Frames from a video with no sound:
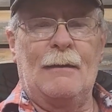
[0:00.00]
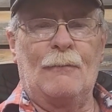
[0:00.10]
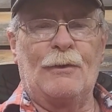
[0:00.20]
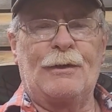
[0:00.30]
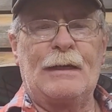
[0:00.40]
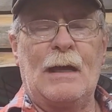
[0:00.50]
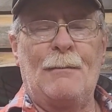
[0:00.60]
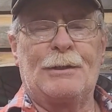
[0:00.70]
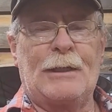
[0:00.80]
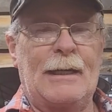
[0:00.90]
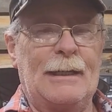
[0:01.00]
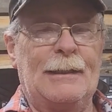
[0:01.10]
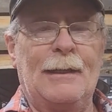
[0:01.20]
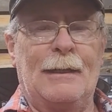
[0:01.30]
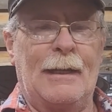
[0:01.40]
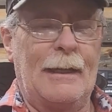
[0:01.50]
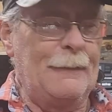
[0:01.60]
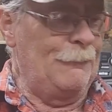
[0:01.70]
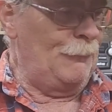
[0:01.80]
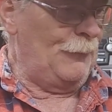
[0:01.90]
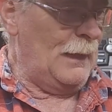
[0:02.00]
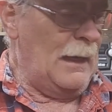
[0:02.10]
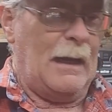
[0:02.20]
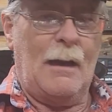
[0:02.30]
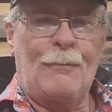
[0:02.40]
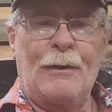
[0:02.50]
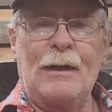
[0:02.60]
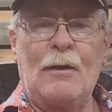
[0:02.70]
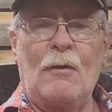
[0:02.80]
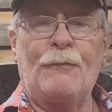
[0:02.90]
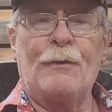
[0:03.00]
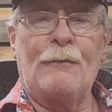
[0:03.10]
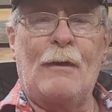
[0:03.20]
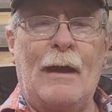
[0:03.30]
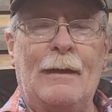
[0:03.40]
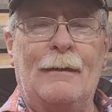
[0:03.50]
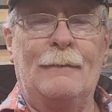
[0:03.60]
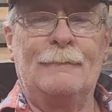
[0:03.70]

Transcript: and we'll see how much I get done today. I'll bring you along for the ride.